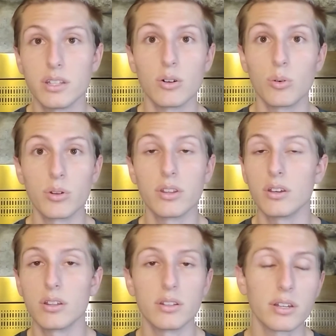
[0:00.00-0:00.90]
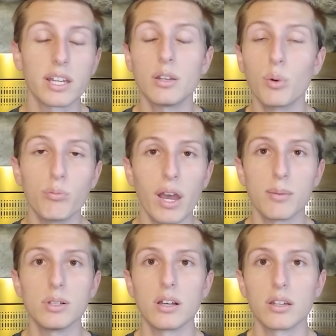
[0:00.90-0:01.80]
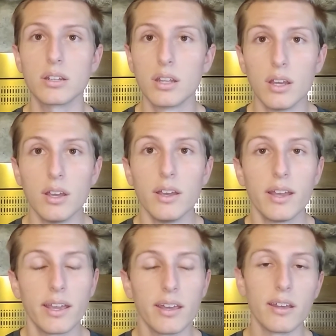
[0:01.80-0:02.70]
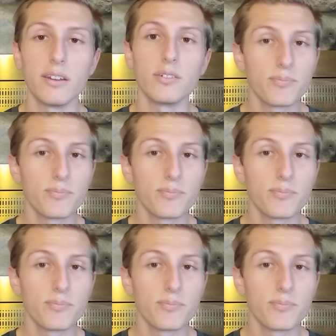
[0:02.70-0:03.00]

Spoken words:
or the kingdom of Babylon. And